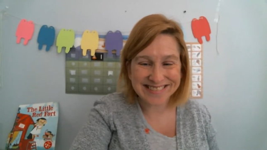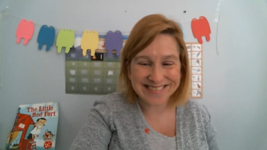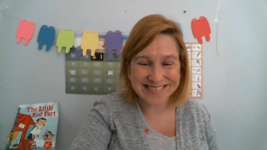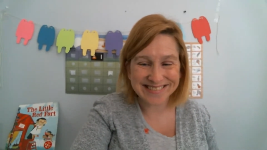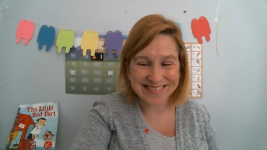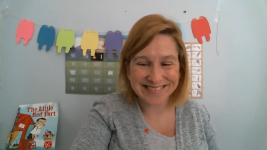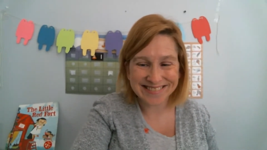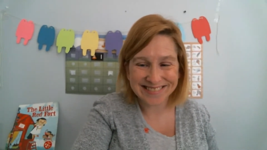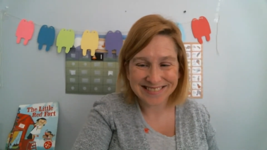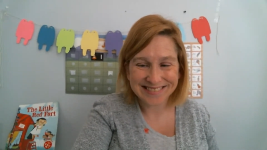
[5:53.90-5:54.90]

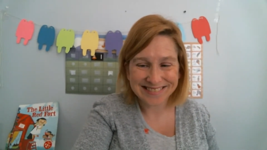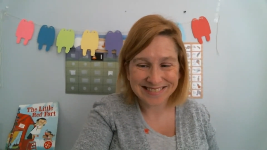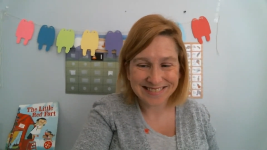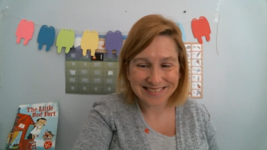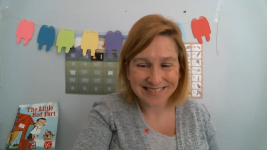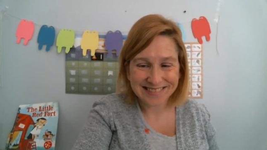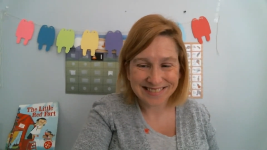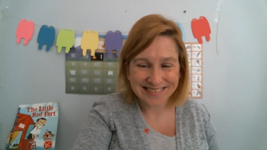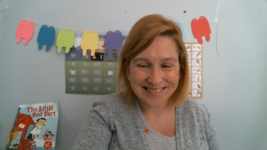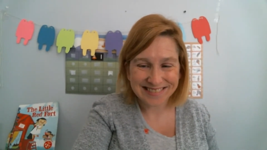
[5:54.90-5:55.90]

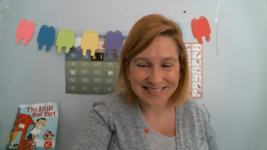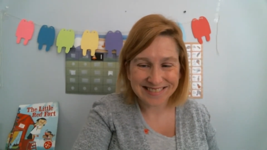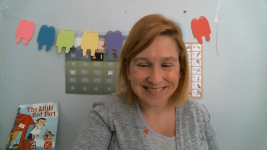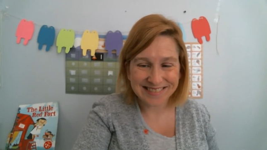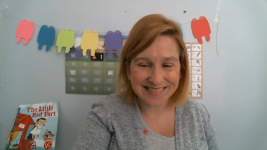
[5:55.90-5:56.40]
[no speech]